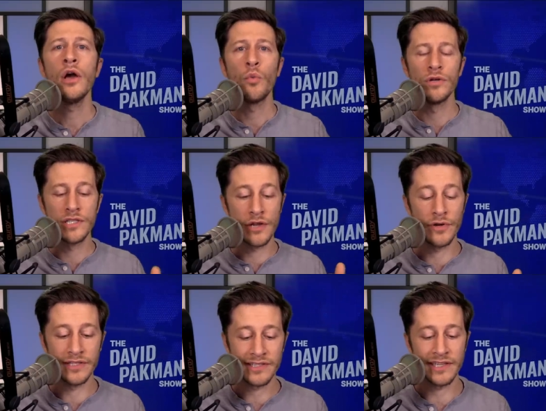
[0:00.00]
was their
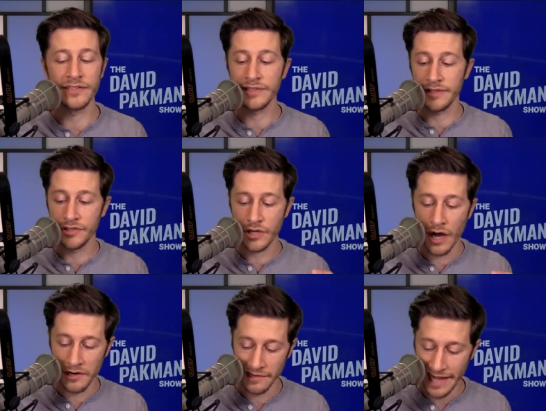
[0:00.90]
insistence
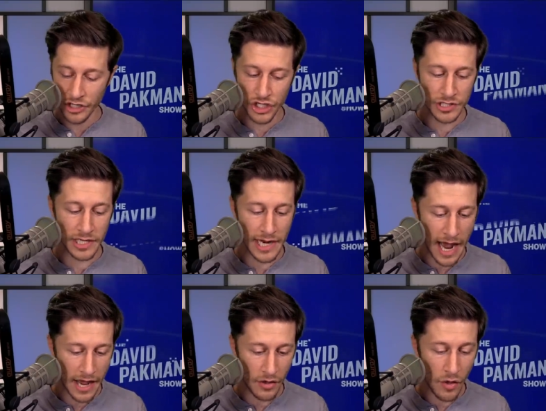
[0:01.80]
on election
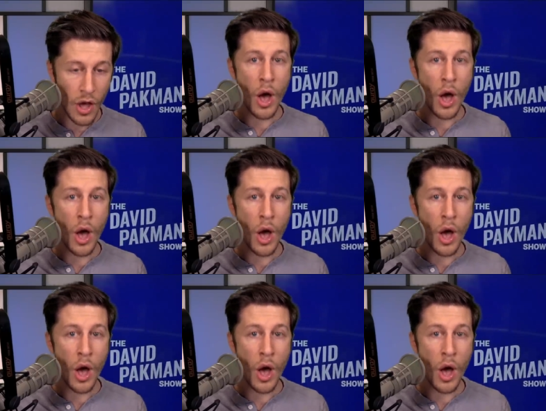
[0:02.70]
denial.